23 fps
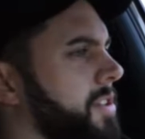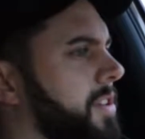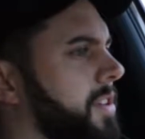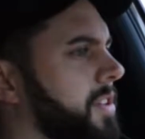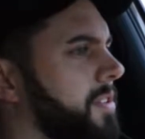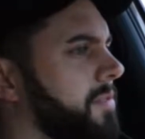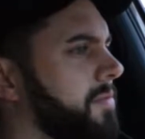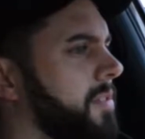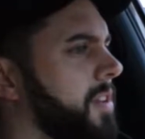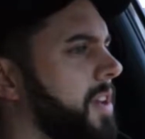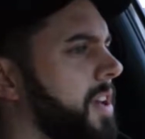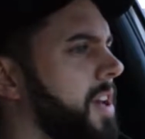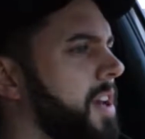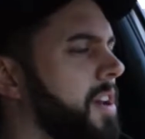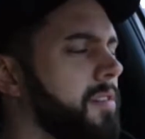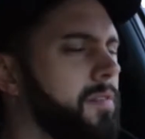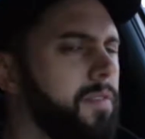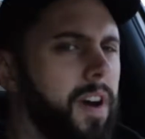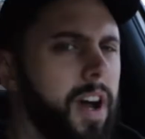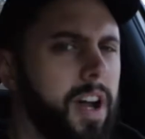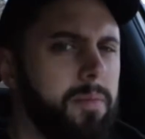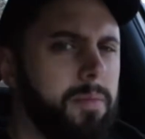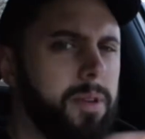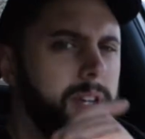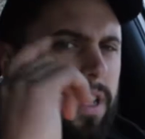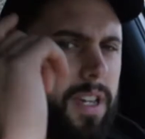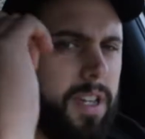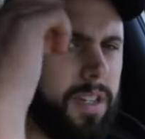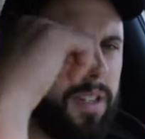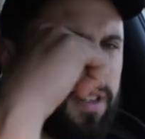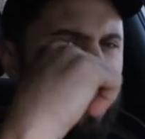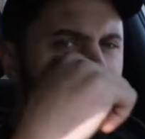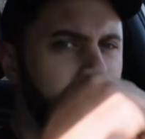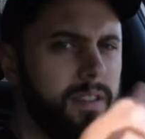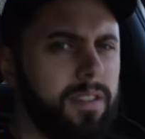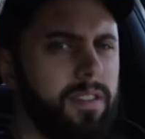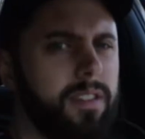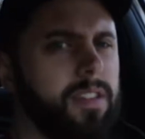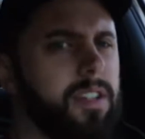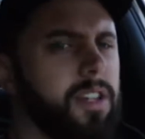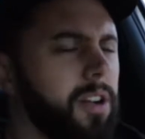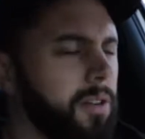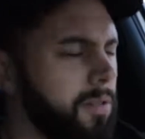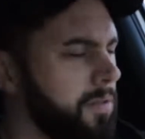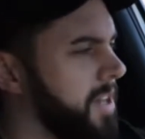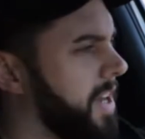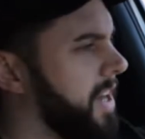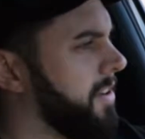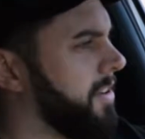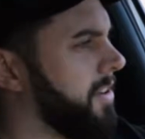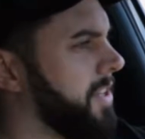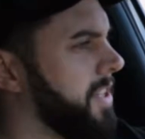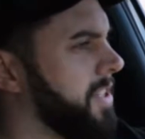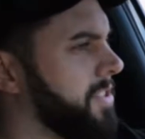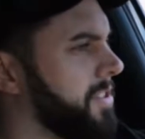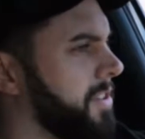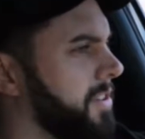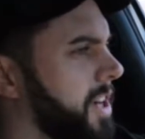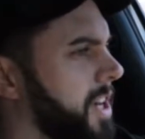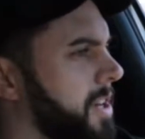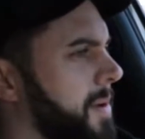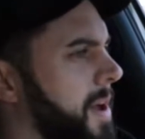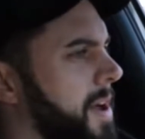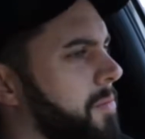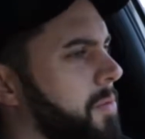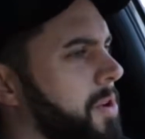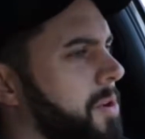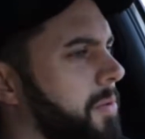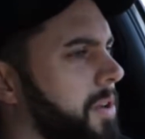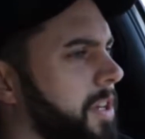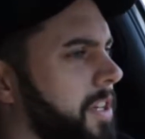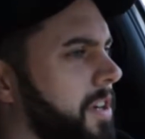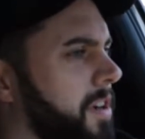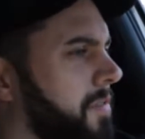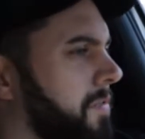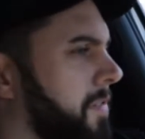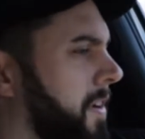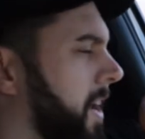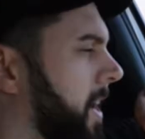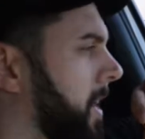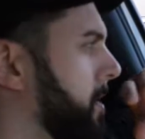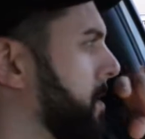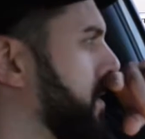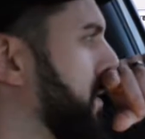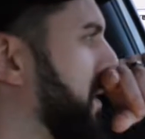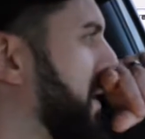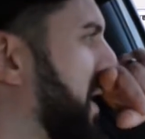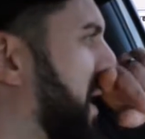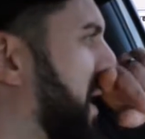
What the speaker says: You can find me, down on Instagram at wewannagofast.